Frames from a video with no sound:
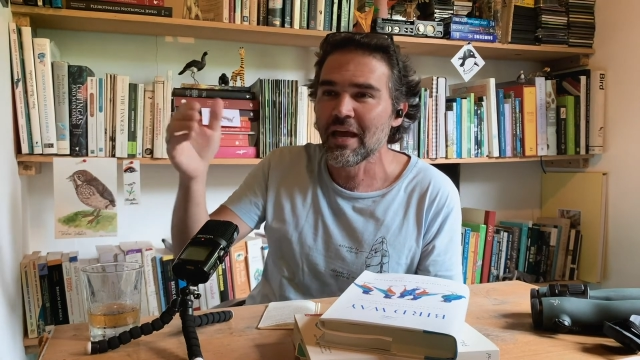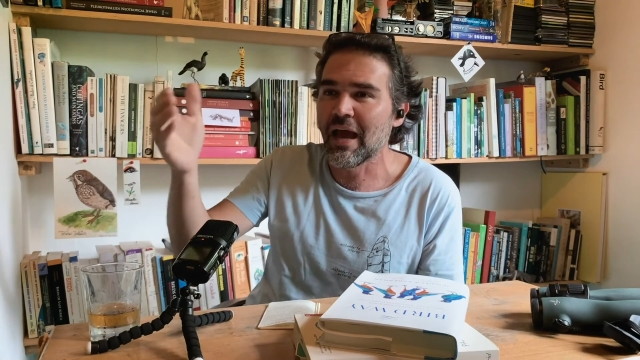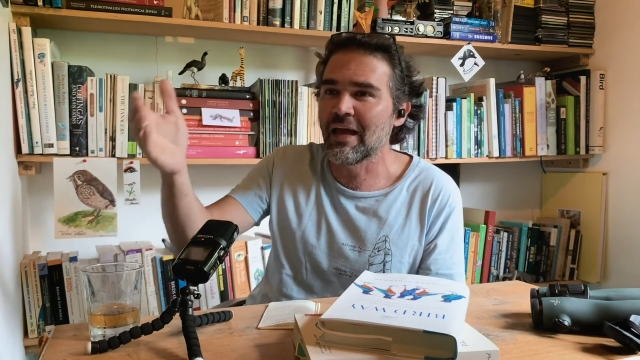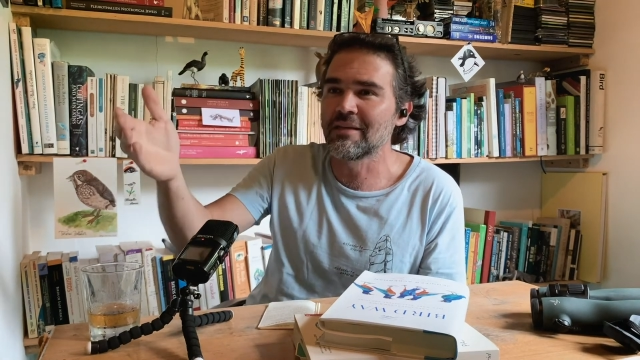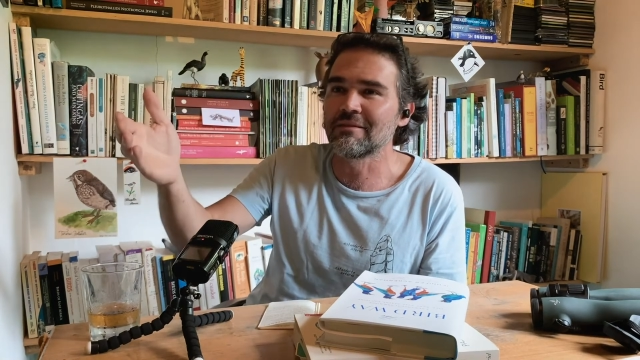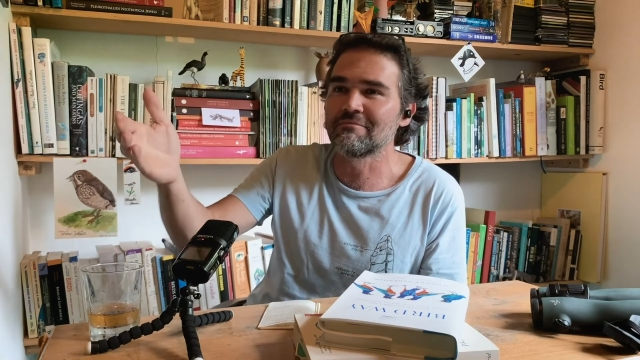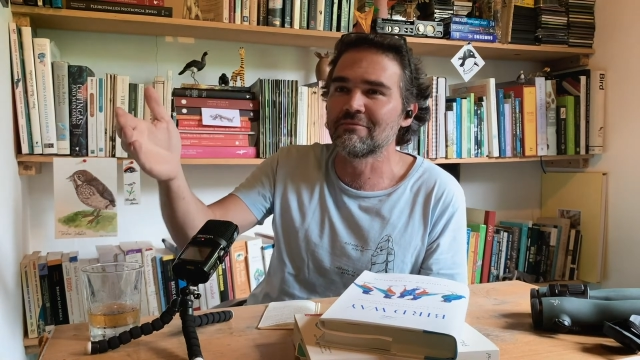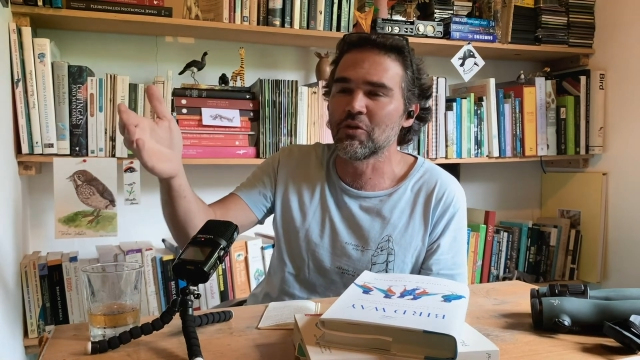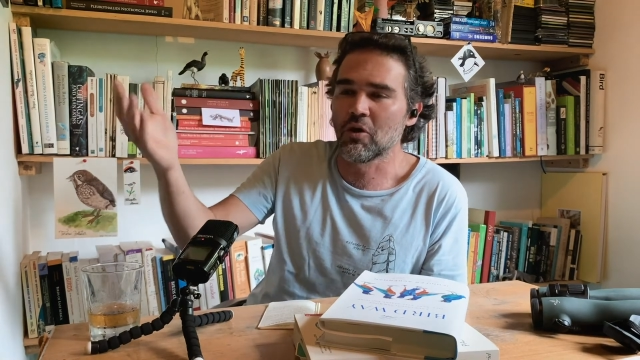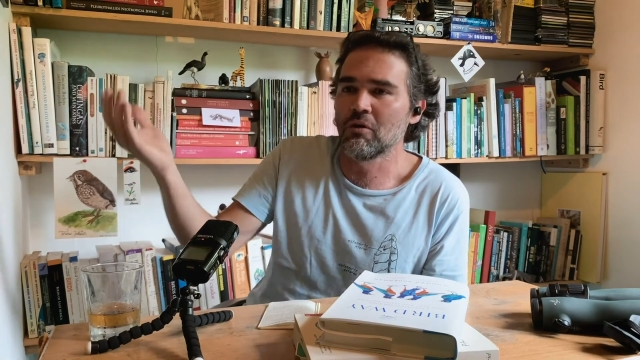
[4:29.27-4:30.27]
And,
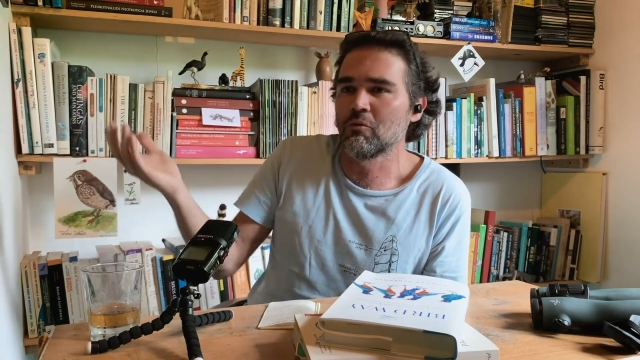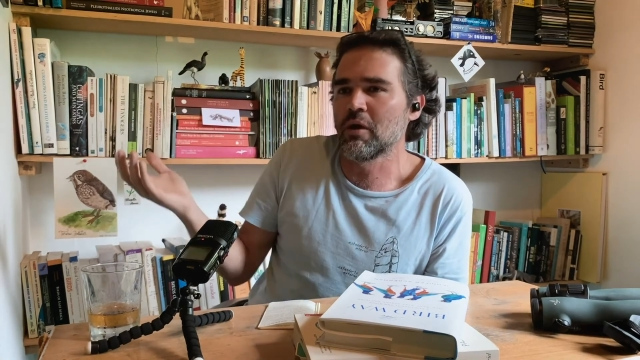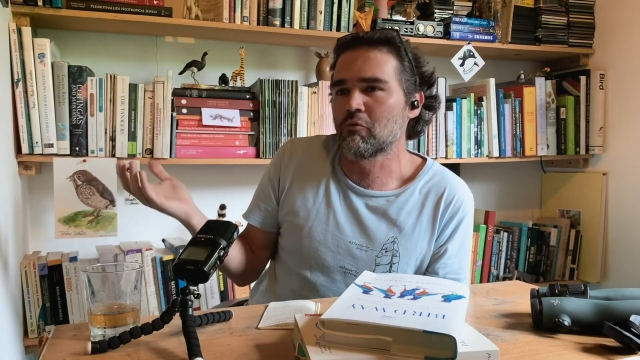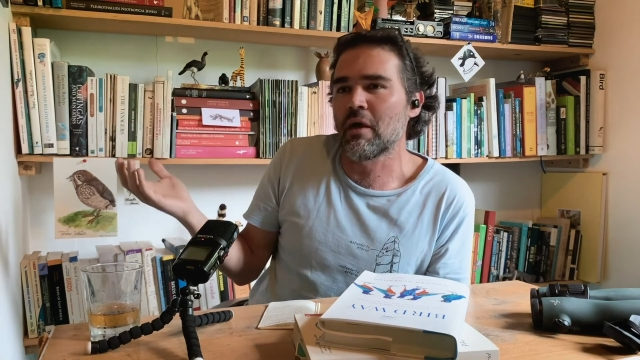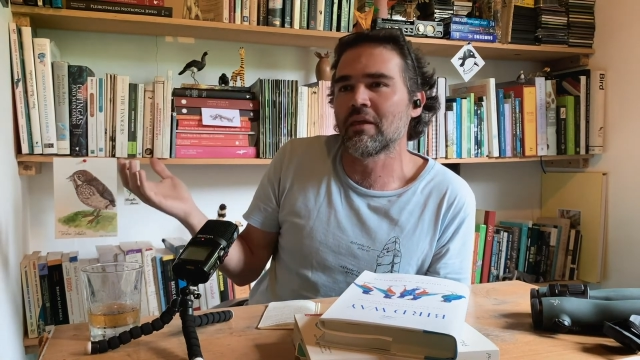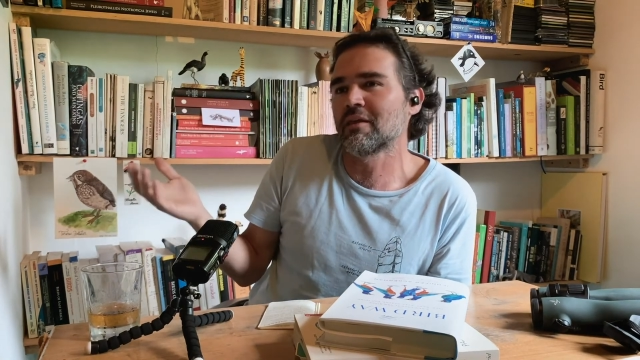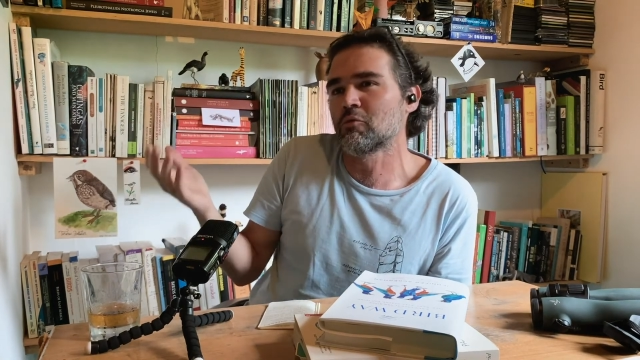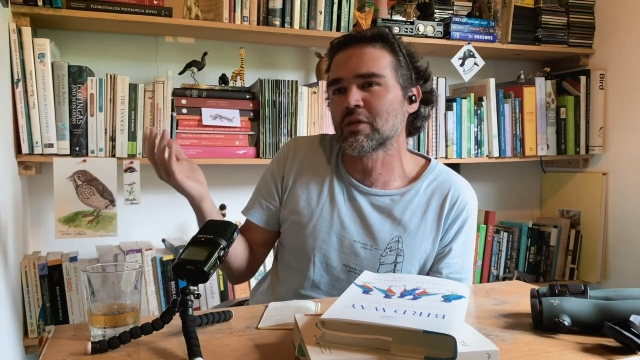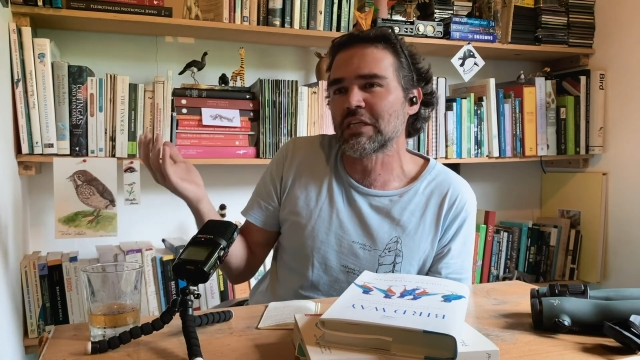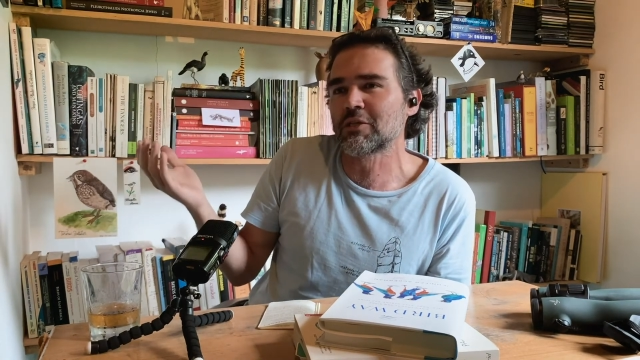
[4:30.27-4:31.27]
we read it. It
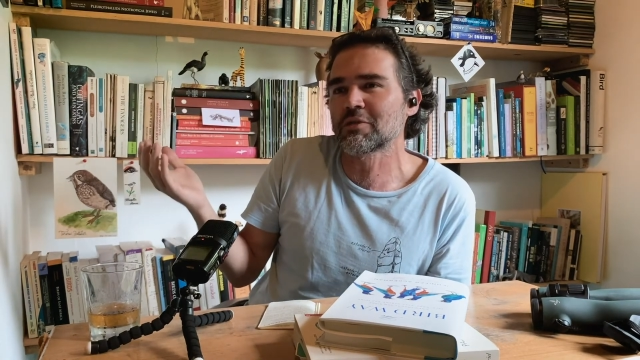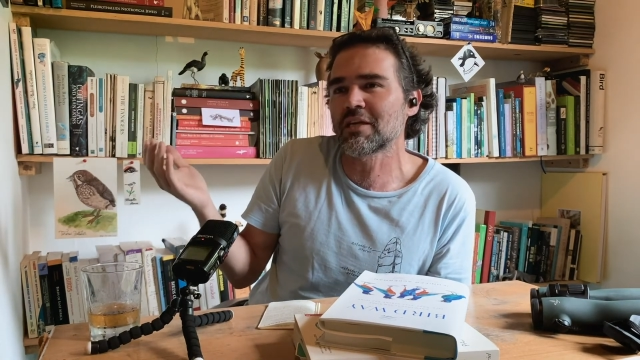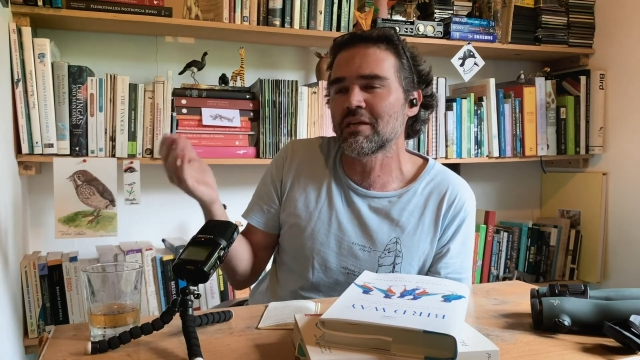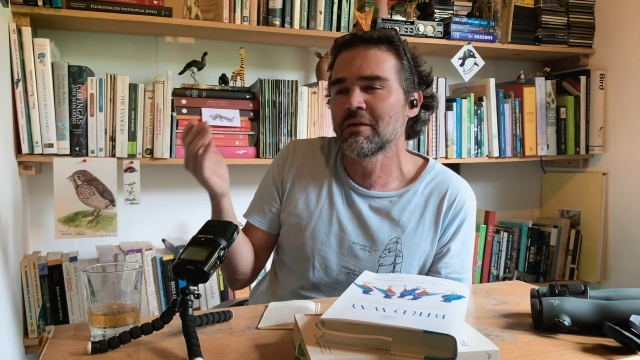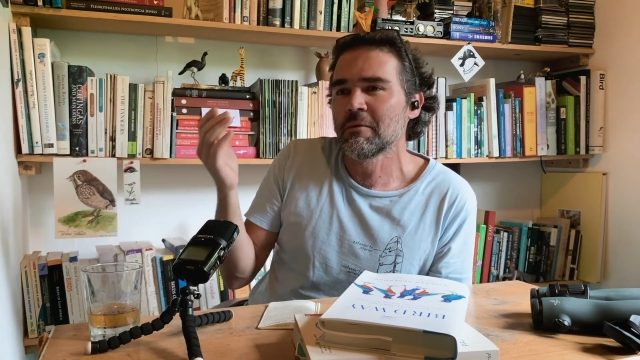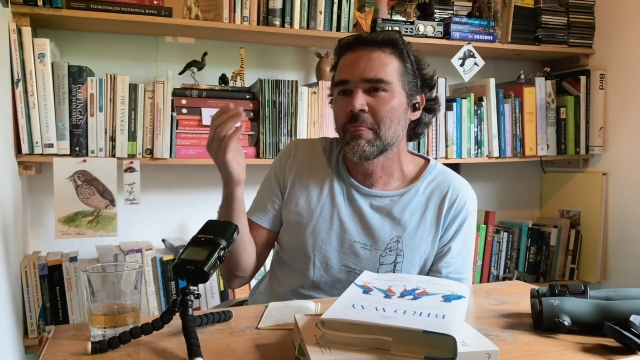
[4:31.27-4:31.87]
was interesting.